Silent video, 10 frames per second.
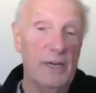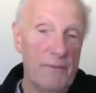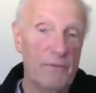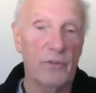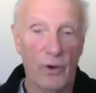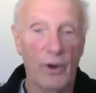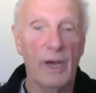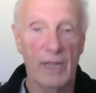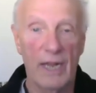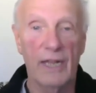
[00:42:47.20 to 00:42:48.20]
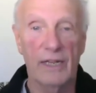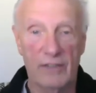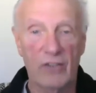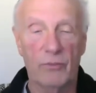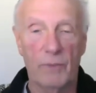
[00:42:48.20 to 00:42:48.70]
So it
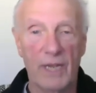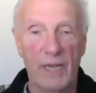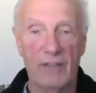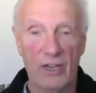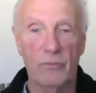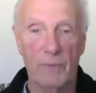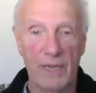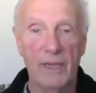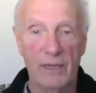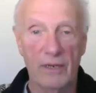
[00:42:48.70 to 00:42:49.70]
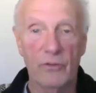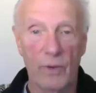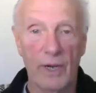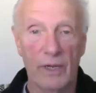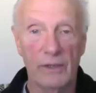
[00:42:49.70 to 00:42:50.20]
takes me in as
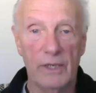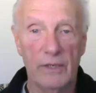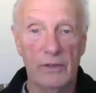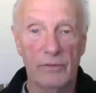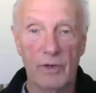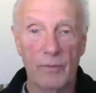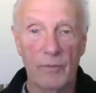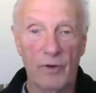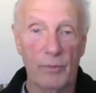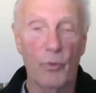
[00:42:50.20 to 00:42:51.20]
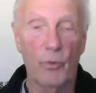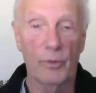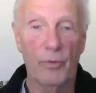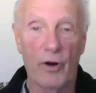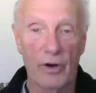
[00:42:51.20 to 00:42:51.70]
well. A very, very
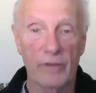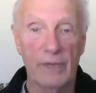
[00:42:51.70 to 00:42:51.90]
important part of it.